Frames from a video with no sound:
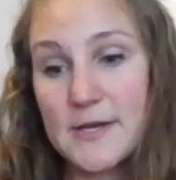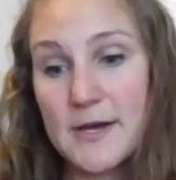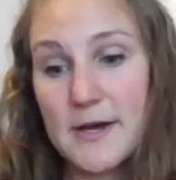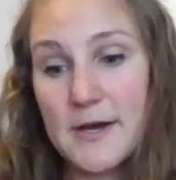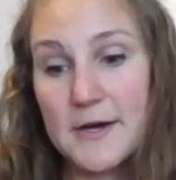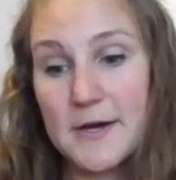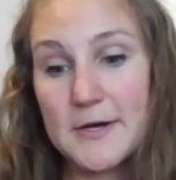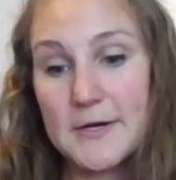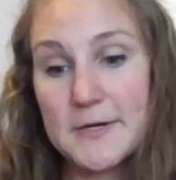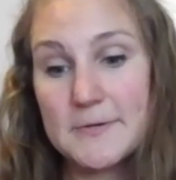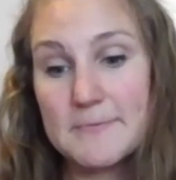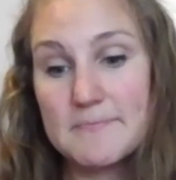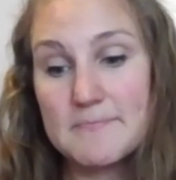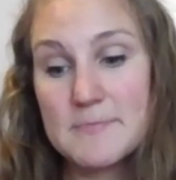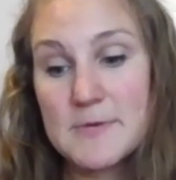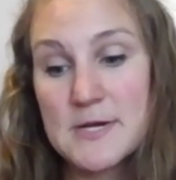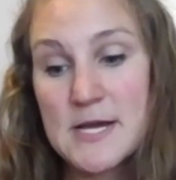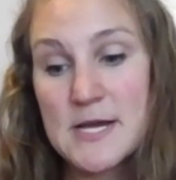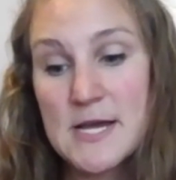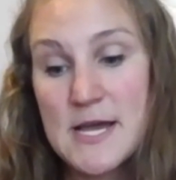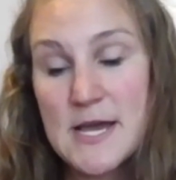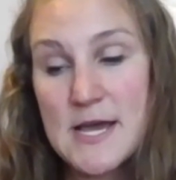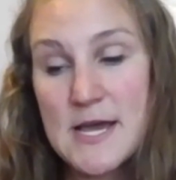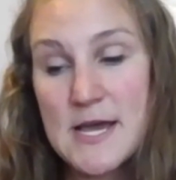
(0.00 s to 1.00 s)

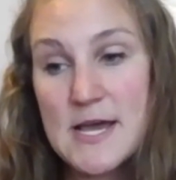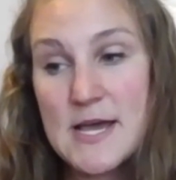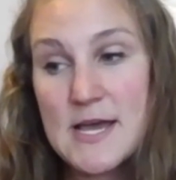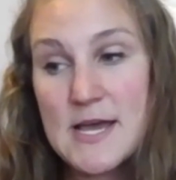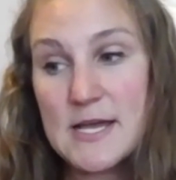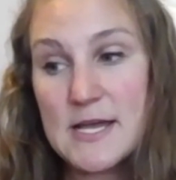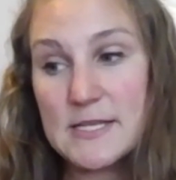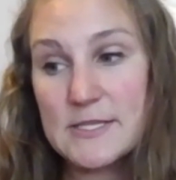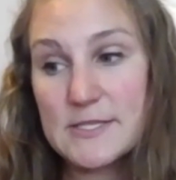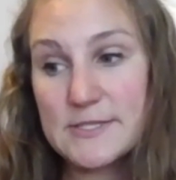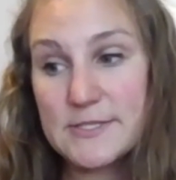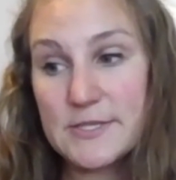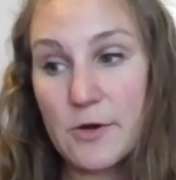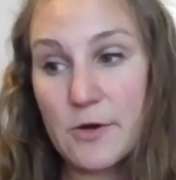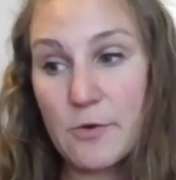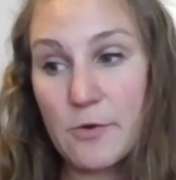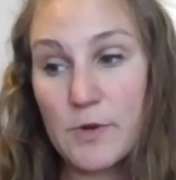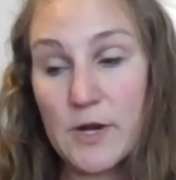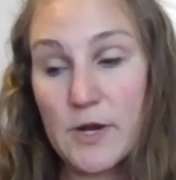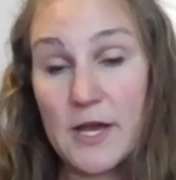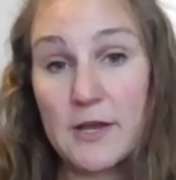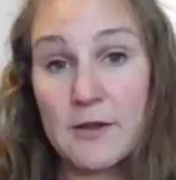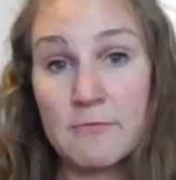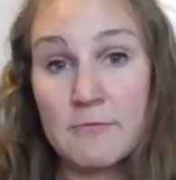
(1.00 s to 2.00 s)
And so when
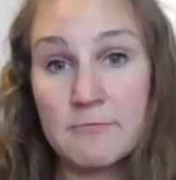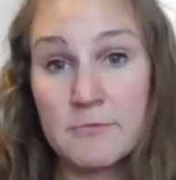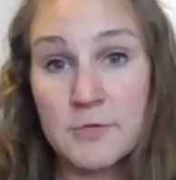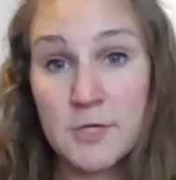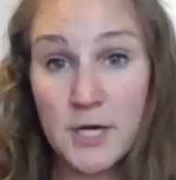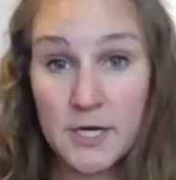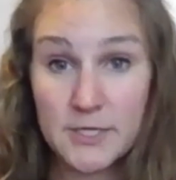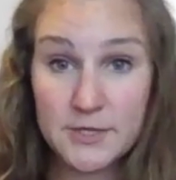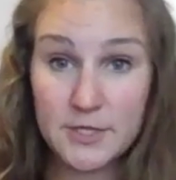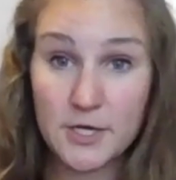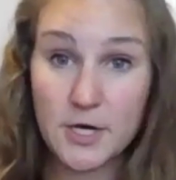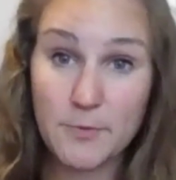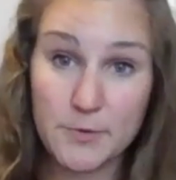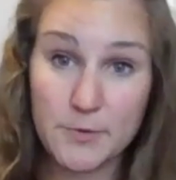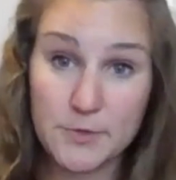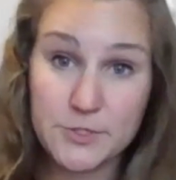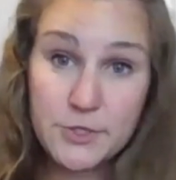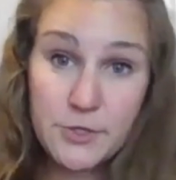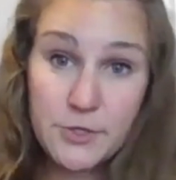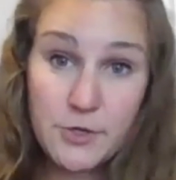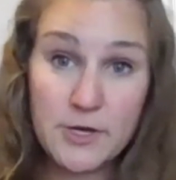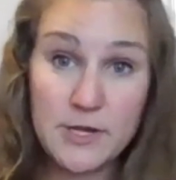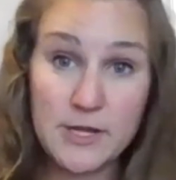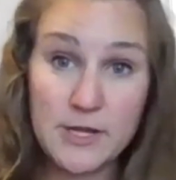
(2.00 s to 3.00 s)
I got the
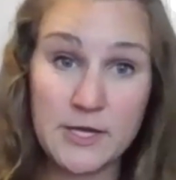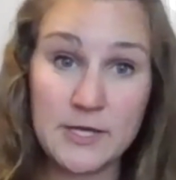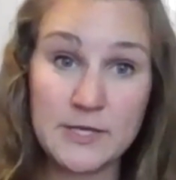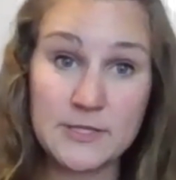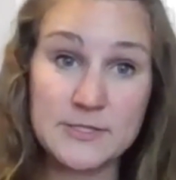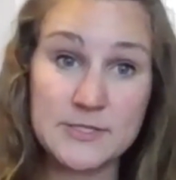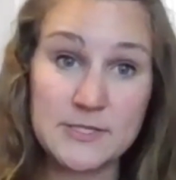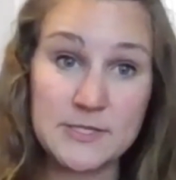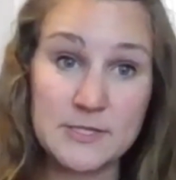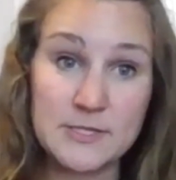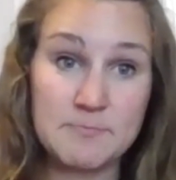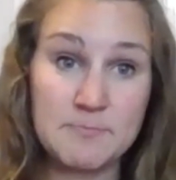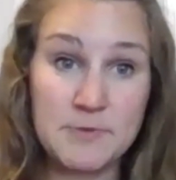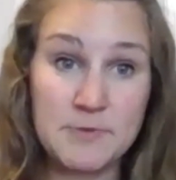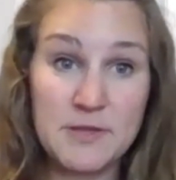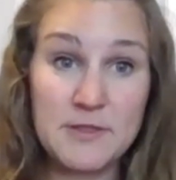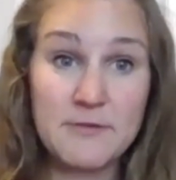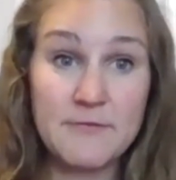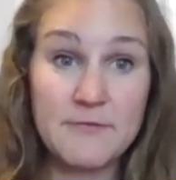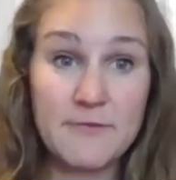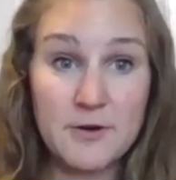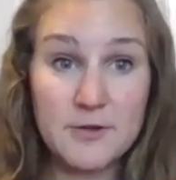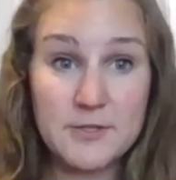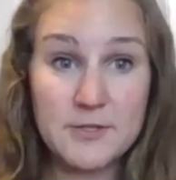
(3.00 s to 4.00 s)
opportunity to be the
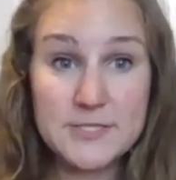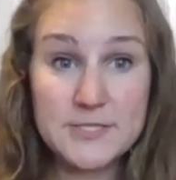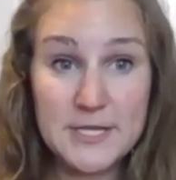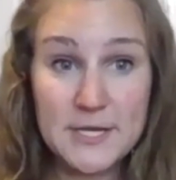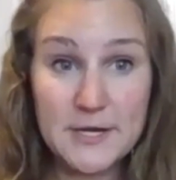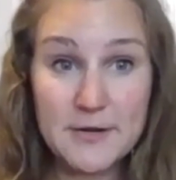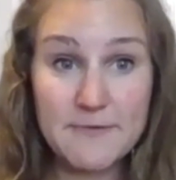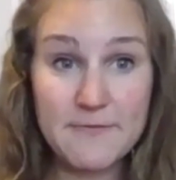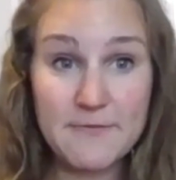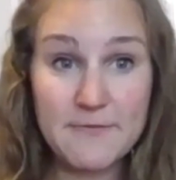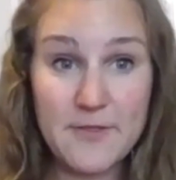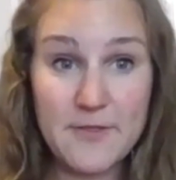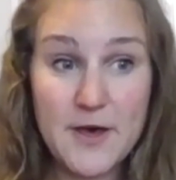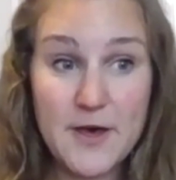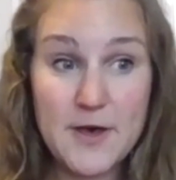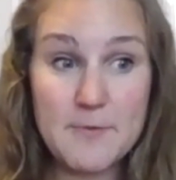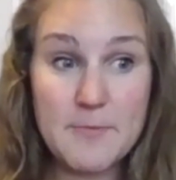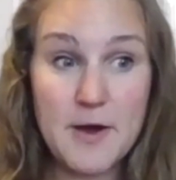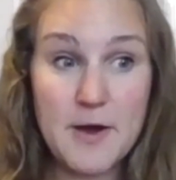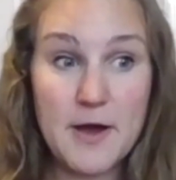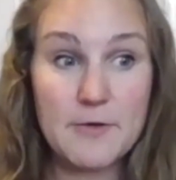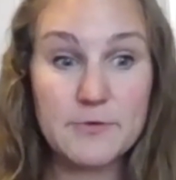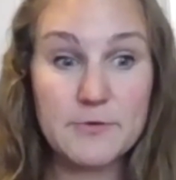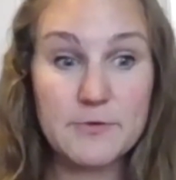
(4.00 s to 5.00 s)
volunteer for them,
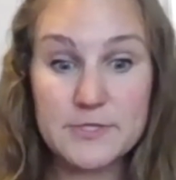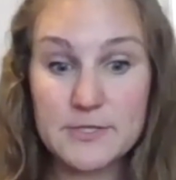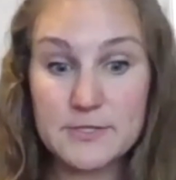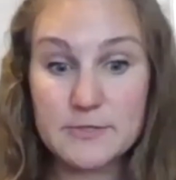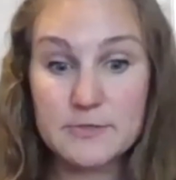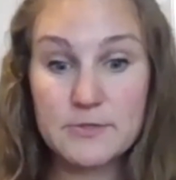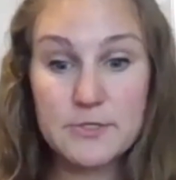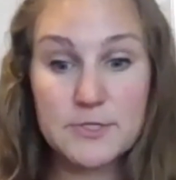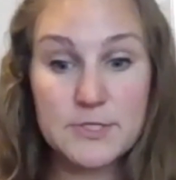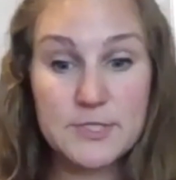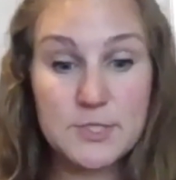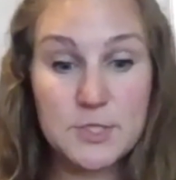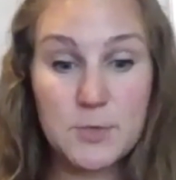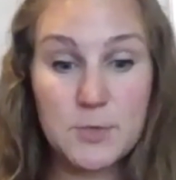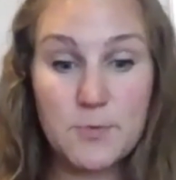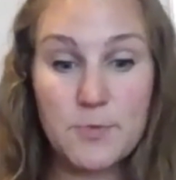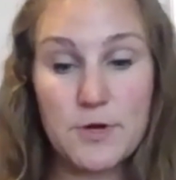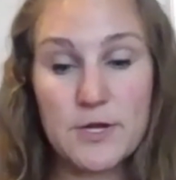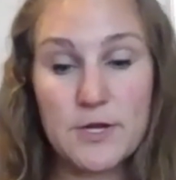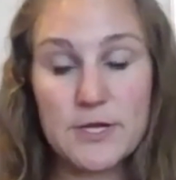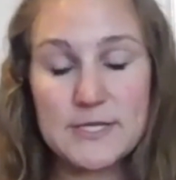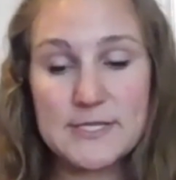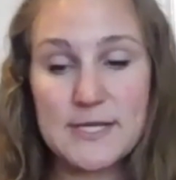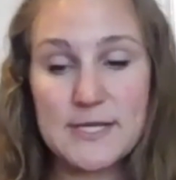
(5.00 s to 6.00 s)
I was
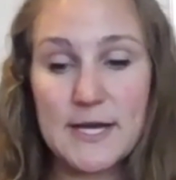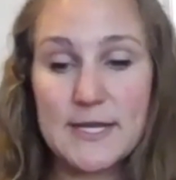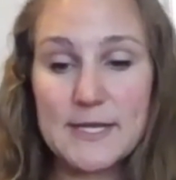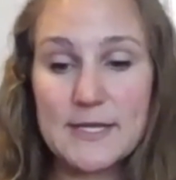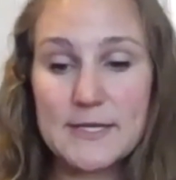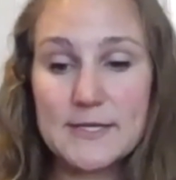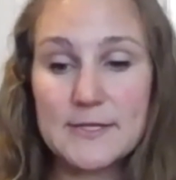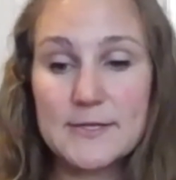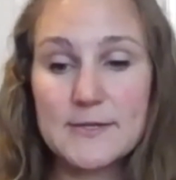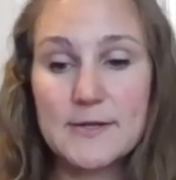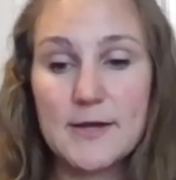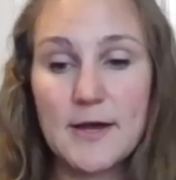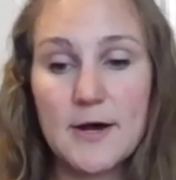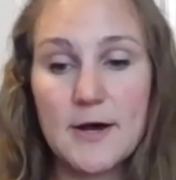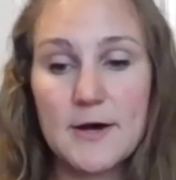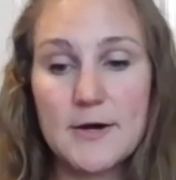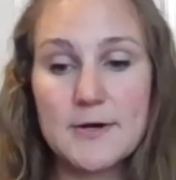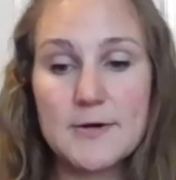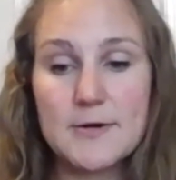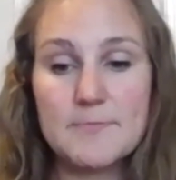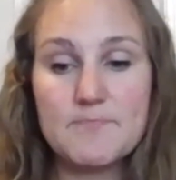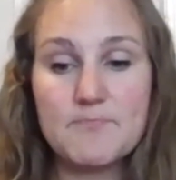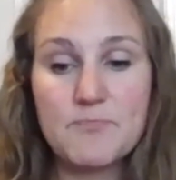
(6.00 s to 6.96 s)
super excited. I